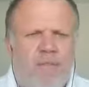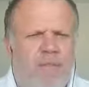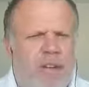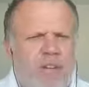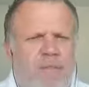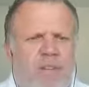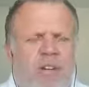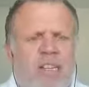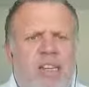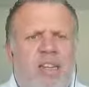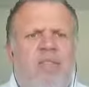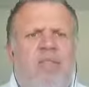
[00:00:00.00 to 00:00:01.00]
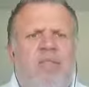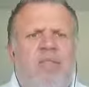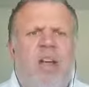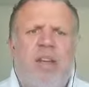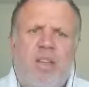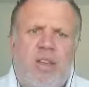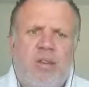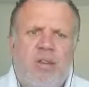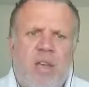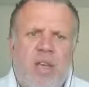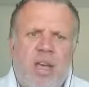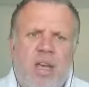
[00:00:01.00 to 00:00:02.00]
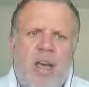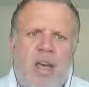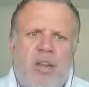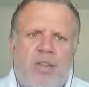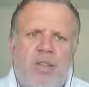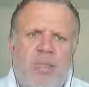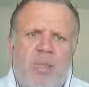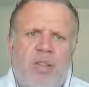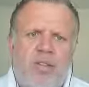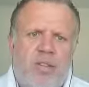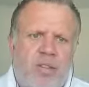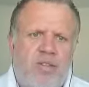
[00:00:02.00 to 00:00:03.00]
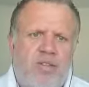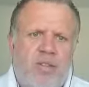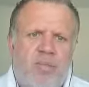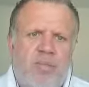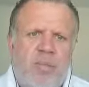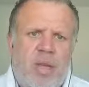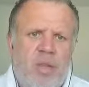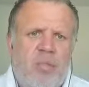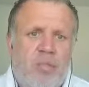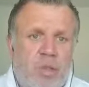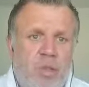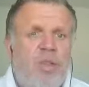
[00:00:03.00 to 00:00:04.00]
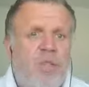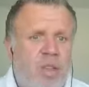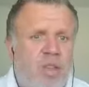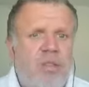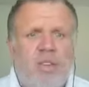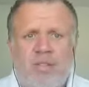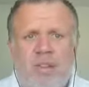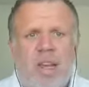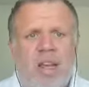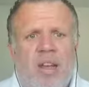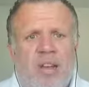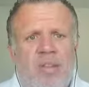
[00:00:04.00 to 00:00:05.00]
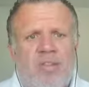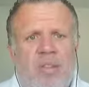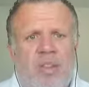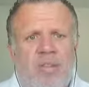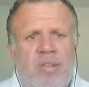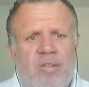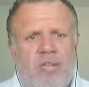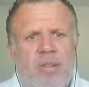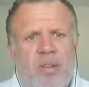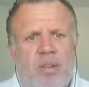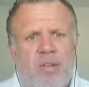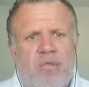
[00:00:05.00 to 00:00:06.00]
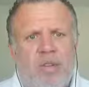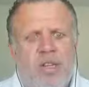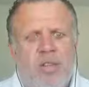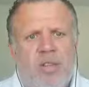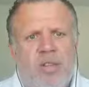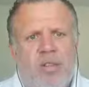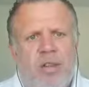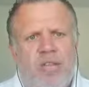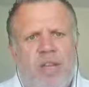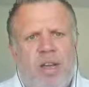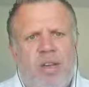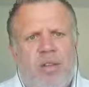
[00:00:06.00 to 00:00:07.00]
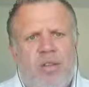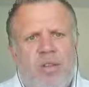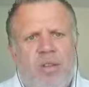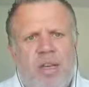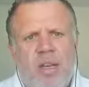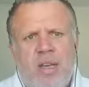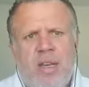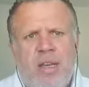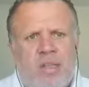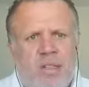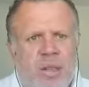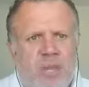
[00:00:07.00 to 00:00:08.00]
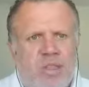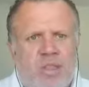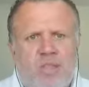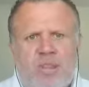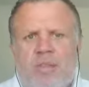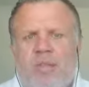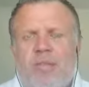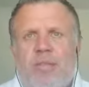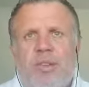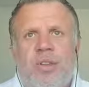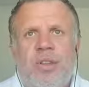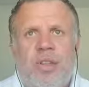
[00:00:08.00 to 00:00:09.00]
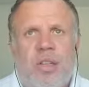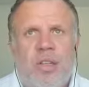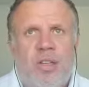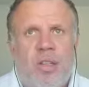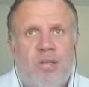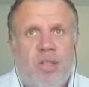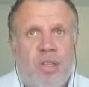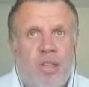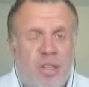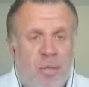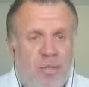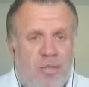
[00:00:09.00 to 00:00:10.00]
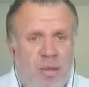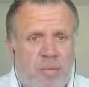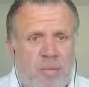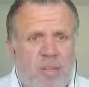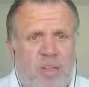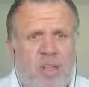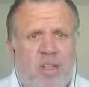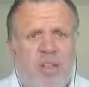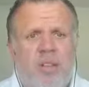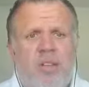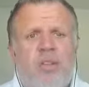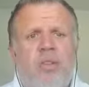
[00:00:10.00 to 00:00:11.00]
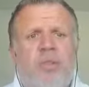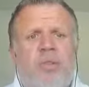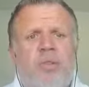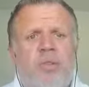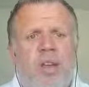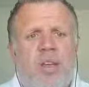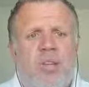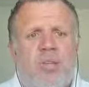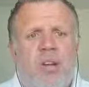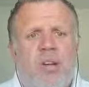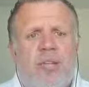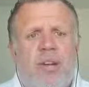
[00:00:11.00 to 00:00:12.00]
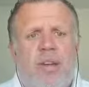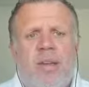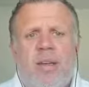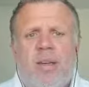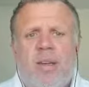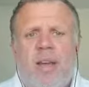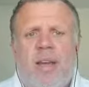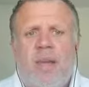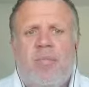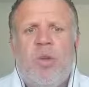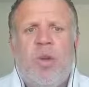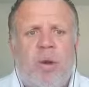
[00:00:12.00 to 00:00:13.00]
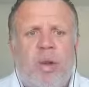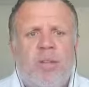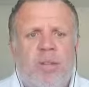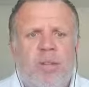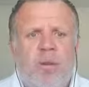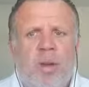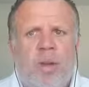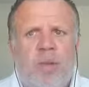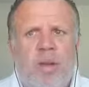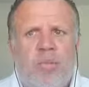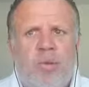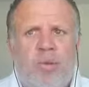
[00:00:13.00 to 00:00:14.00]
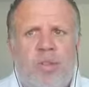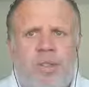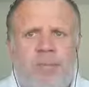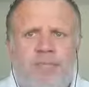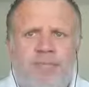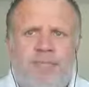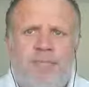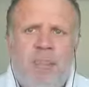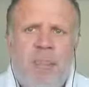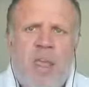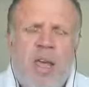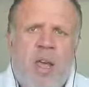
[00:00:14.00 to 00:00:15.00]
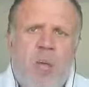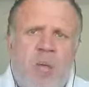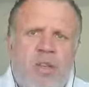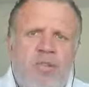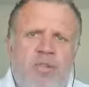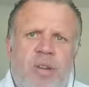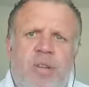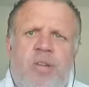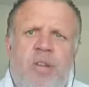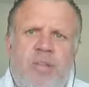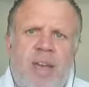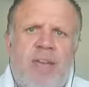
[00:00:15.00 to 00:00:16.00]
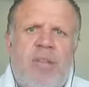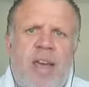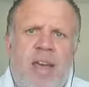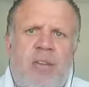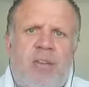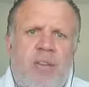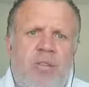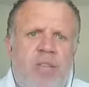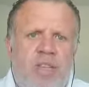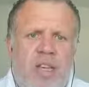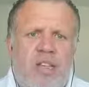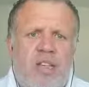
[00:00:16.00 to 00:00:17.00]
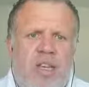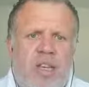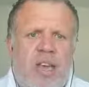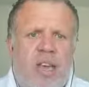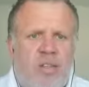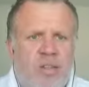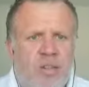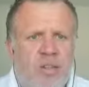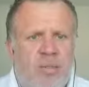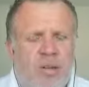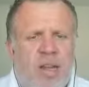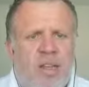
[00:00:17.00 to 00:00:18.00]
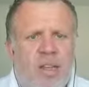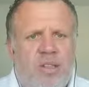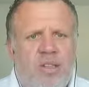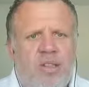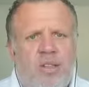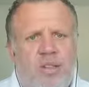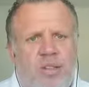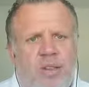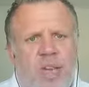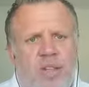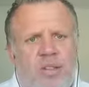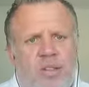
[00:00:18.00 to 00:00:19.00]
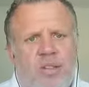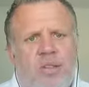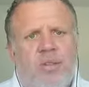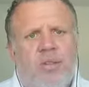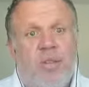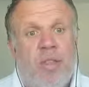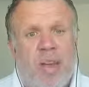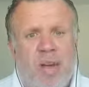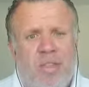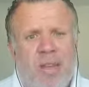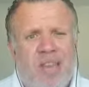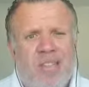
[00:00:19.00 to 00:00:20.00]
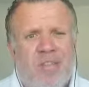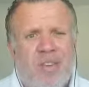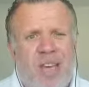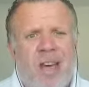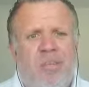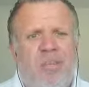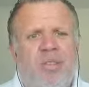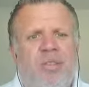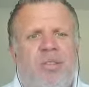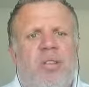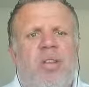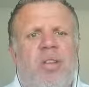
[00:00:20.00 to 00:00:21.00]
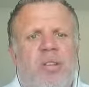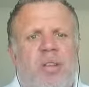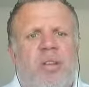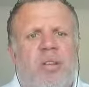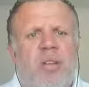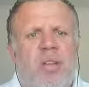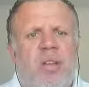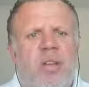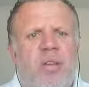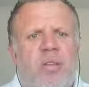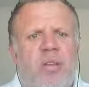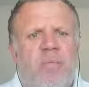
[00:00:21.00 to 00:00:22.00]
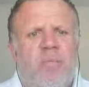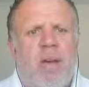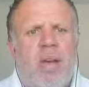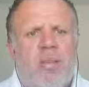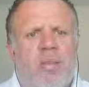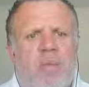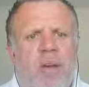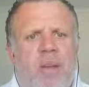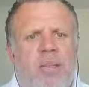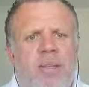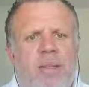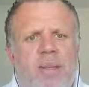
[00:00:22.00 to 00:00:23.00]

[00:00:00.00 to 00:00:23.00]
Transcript: Very, very different values, and I suspect there are different people choose those different airlines for those reasons. So values establish the tone of voice, they establish the type of imagery you use to portray your offer. Quite important. And when you drill all of that down, you essentially get to the brand essence. You get to that piece of capital that you can maximise.